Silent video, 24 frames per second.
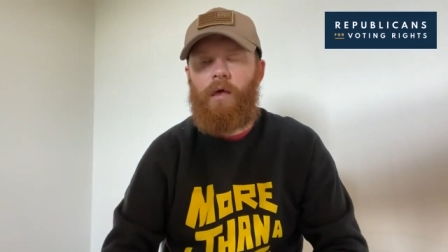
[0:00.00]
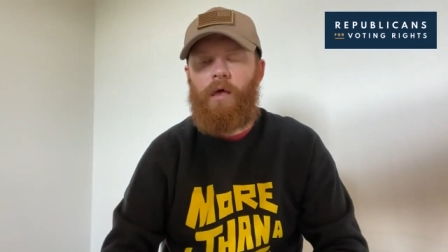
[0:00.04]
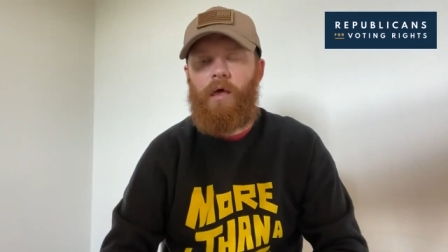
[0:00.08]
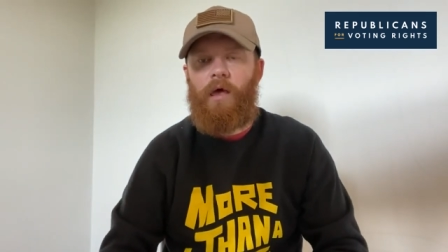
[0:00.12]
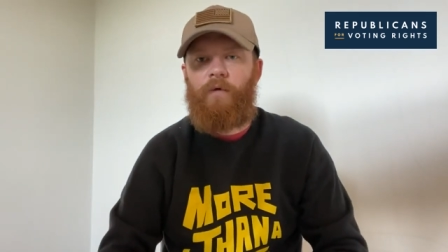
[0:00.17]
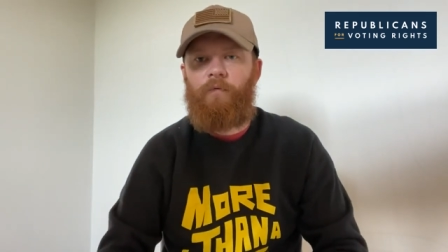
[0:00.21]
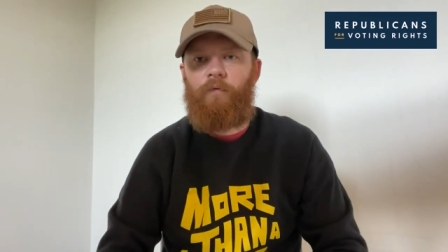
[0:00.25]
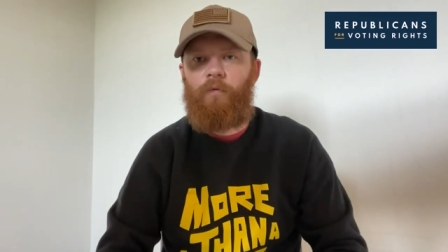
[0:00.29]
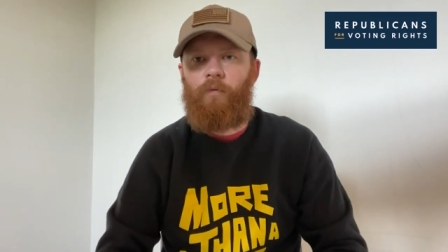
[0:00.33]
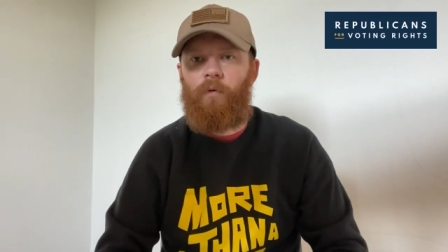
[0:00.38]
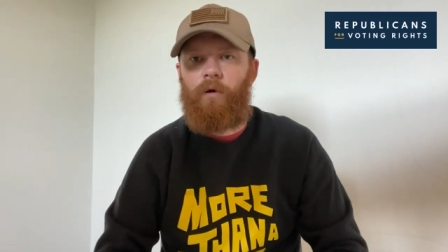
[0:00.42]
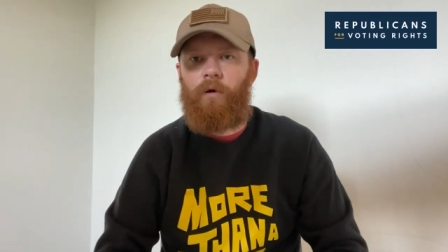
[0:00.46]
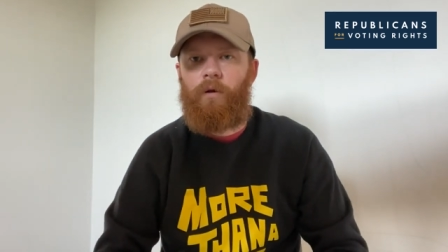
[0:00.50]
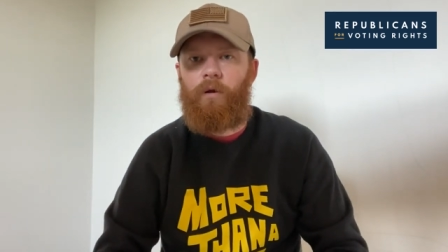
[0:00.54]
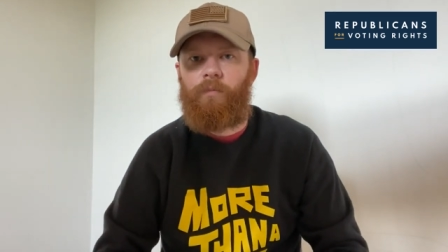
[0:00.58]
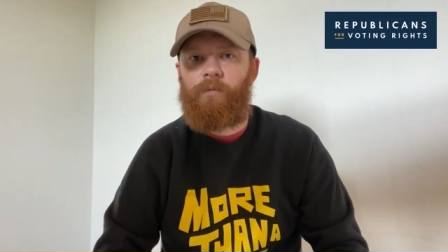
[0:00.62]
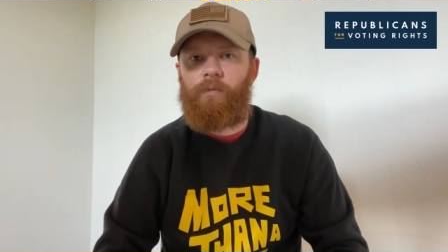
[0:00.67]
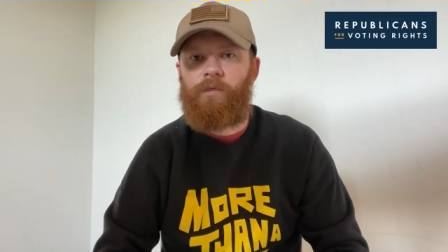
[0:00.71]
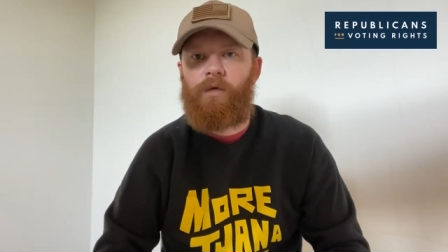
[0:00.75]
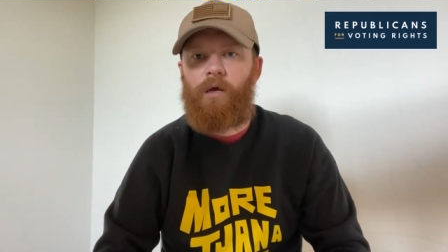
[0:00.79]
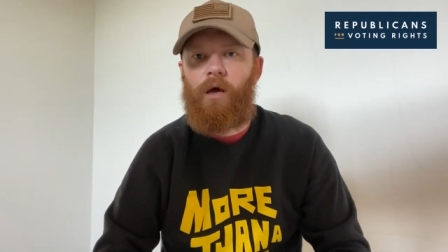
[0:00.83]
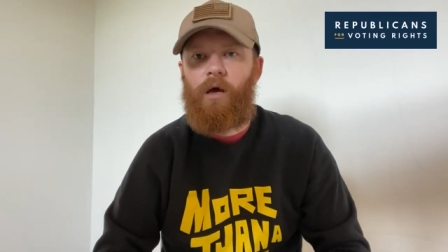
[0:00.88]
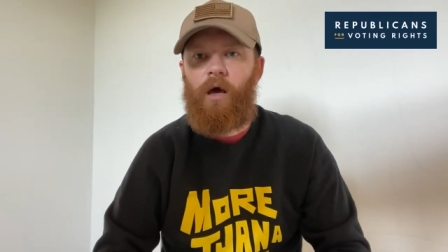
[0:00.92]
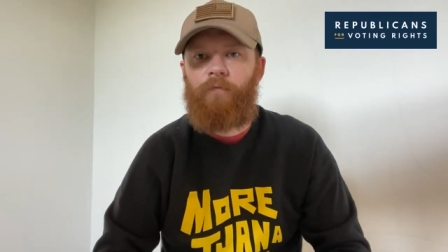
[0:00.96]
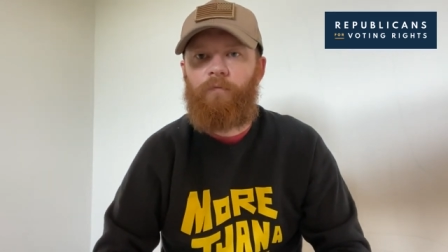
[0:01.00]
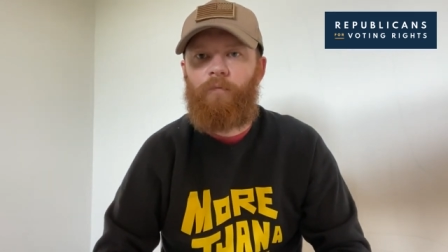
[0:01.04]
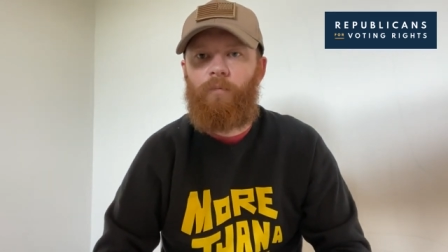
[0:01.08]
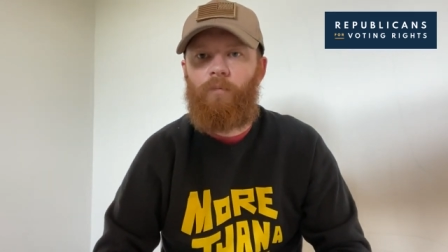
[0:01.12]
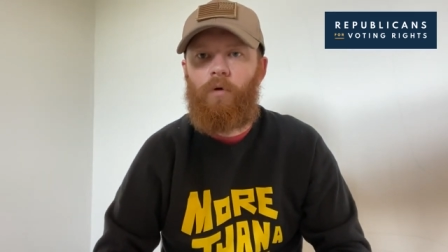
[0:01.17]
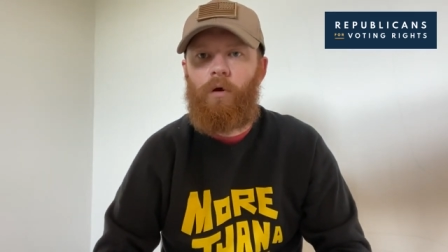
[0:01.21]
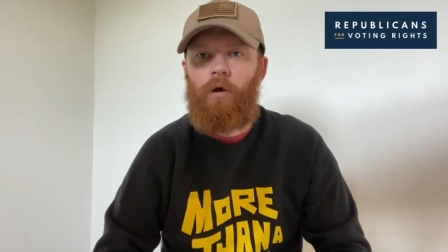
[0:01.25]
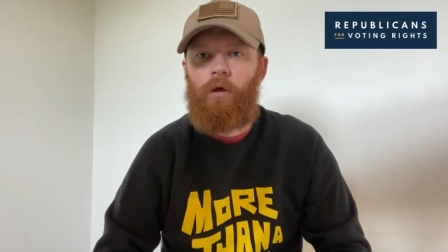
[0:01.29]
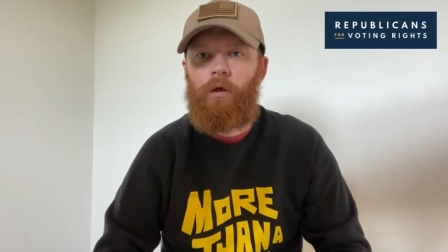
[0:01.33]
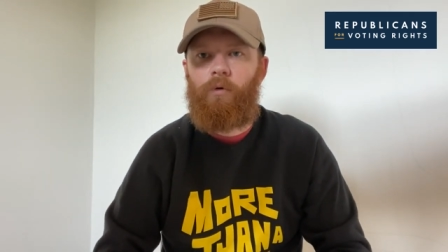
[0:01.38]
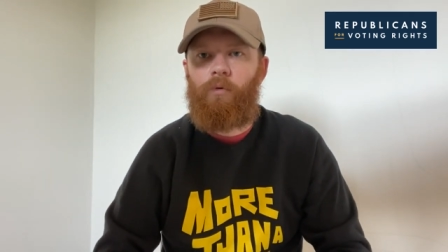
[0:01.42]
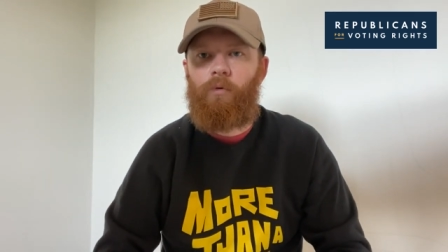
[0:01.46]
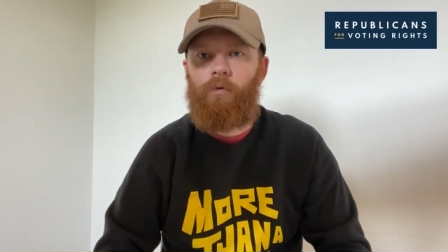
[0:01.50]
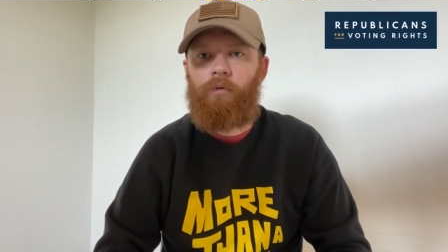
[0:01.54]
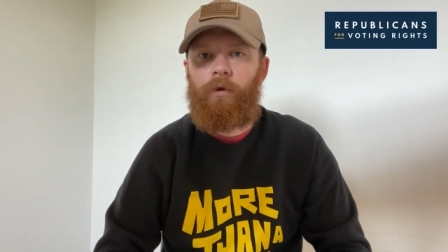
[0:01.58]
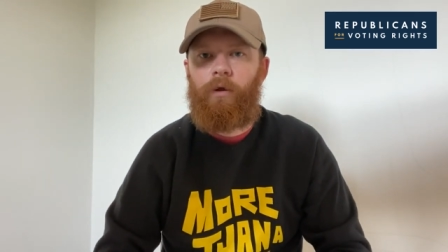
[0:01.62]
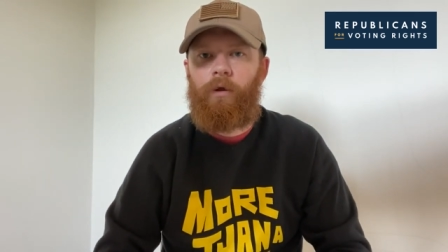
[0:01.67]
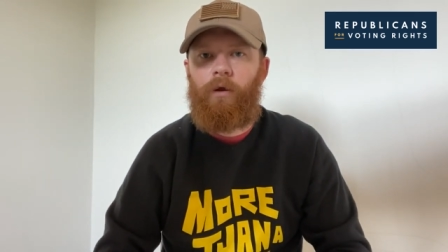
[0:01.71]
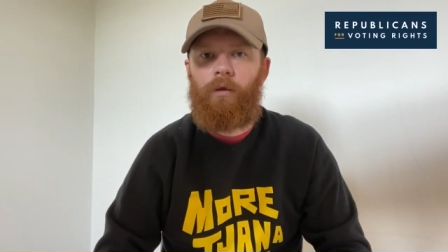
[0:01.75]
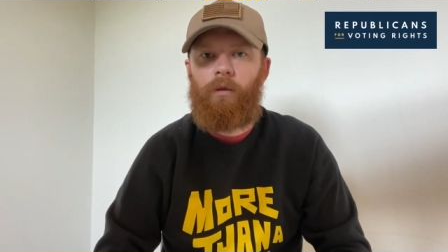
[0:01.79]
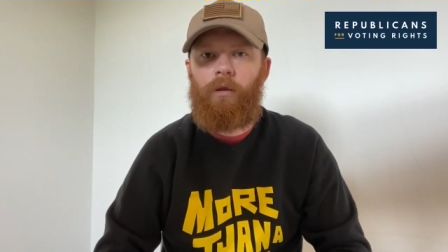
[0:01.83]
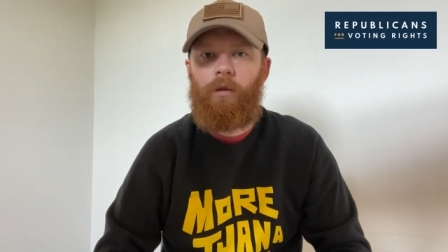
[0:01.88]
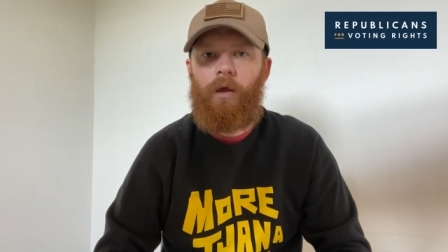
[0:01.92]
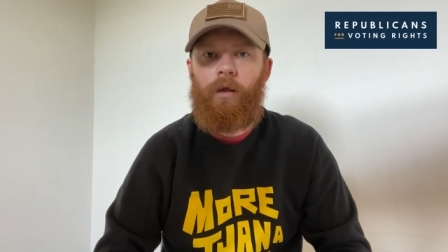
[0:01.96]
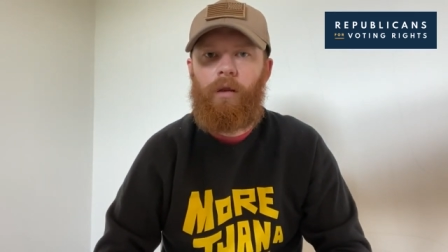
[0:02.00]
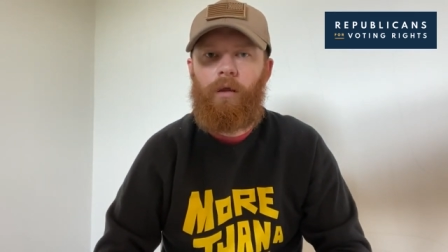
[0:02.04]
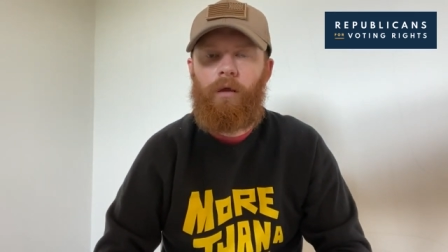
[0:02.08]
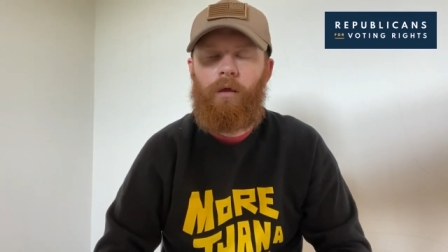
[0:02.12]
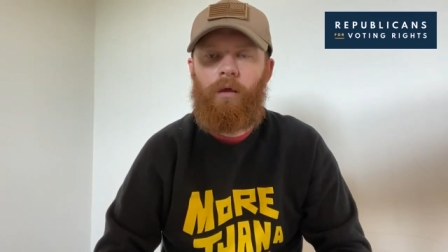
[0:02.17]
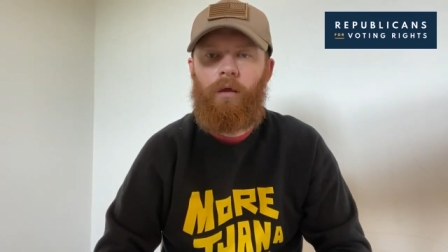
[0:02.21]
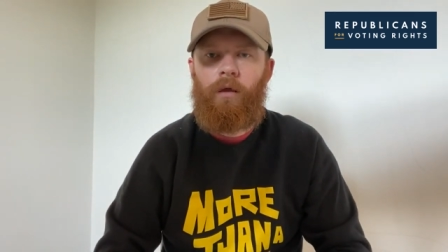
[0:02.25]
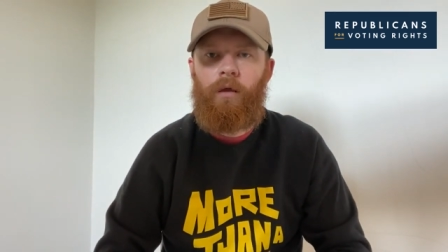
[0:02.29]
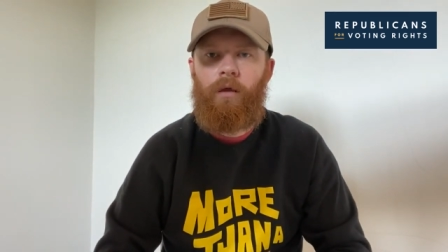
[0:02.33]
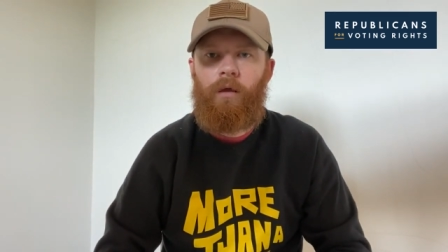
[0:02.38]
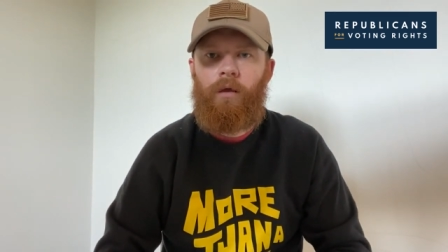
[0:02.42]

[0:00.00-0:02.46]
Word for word: Hey everyone, I'm Scott from Raleigh, North Carolina.